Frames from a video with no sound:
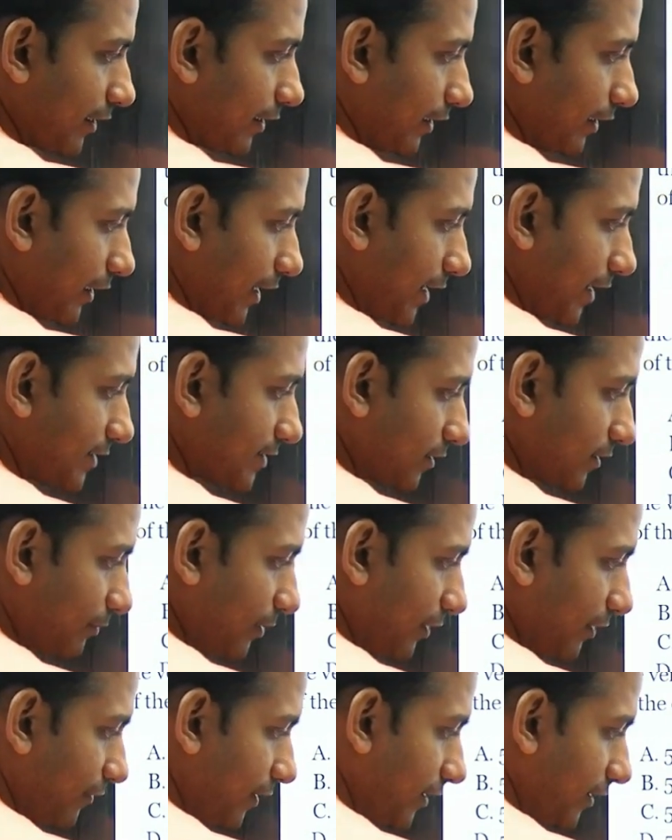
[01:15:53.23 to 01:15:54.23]
lies in
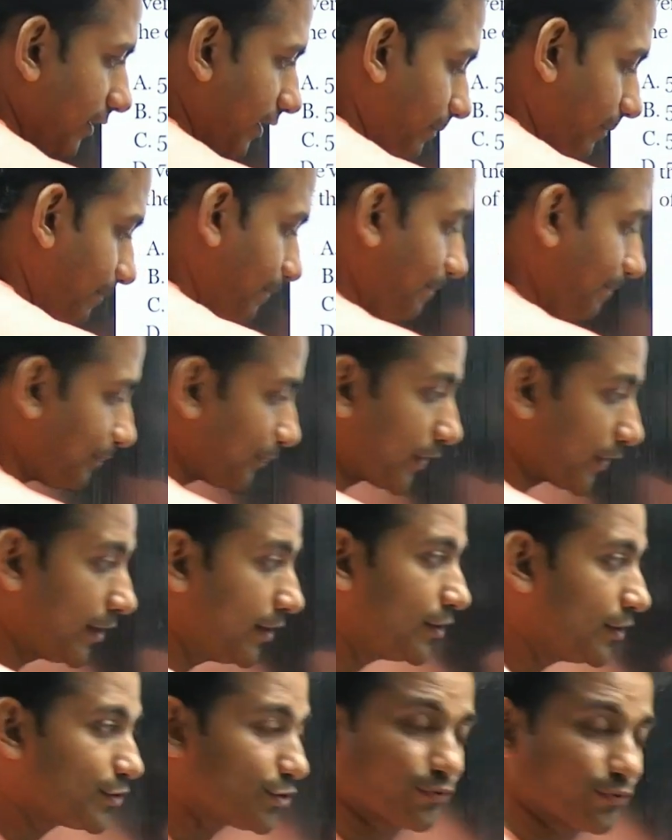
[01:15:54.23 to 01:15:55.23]
between them.
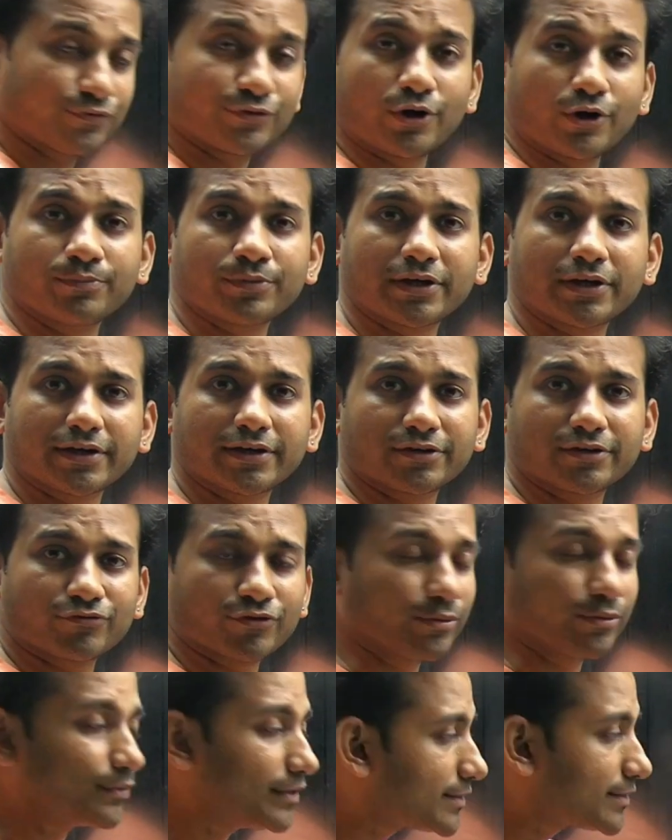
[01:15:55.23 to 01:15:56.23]
So from here,
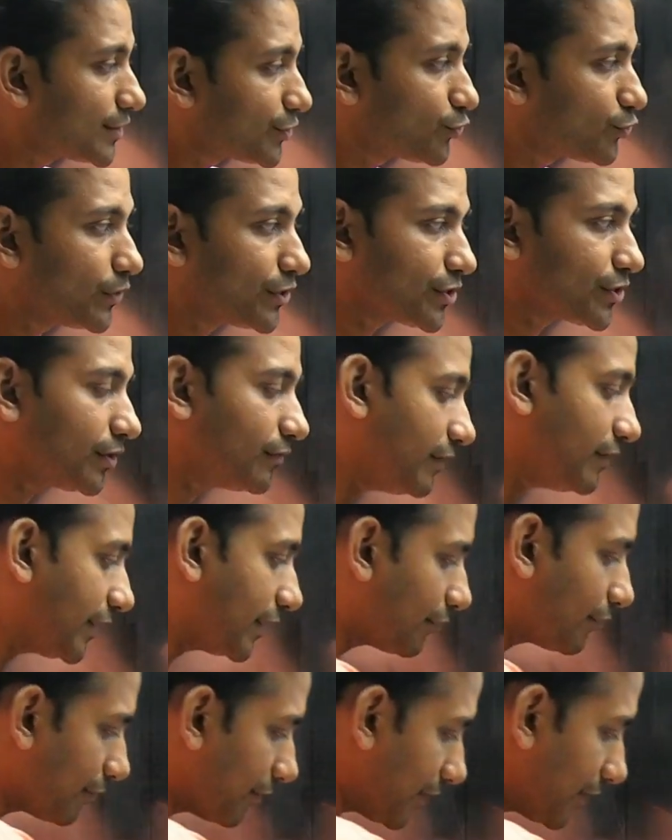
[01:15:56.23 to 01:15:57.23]
from this situation, we
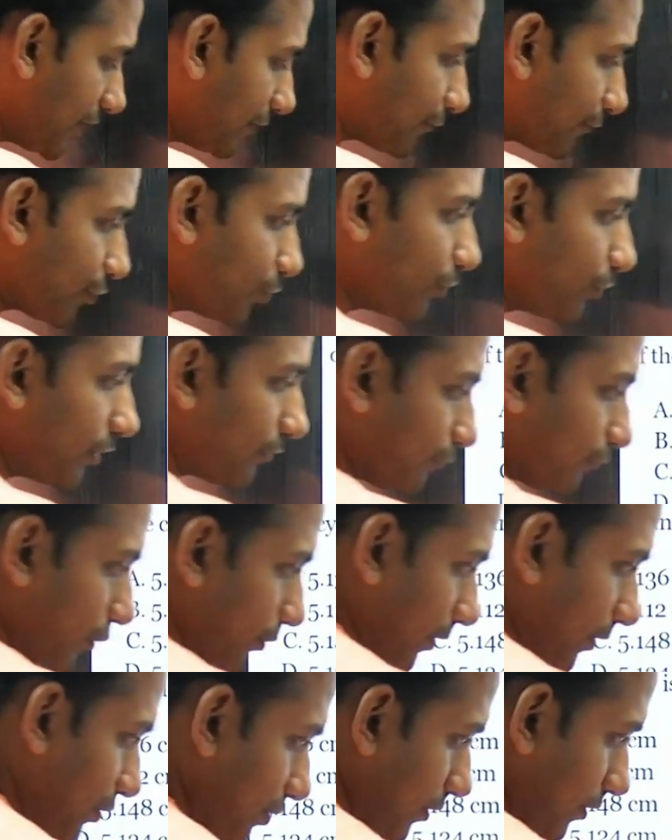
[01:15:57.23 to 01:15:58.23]
can retrieve two
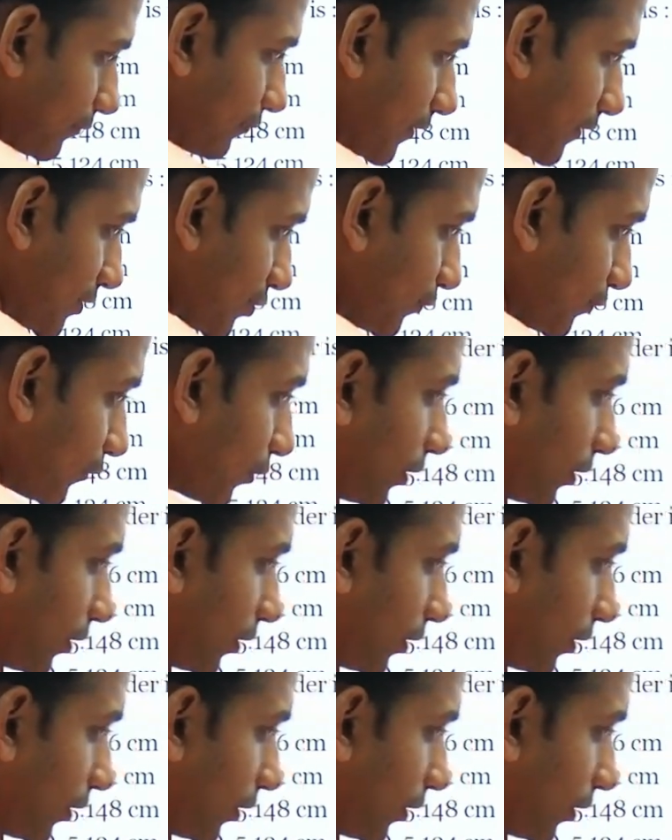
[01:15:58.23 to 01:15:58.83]
information. First of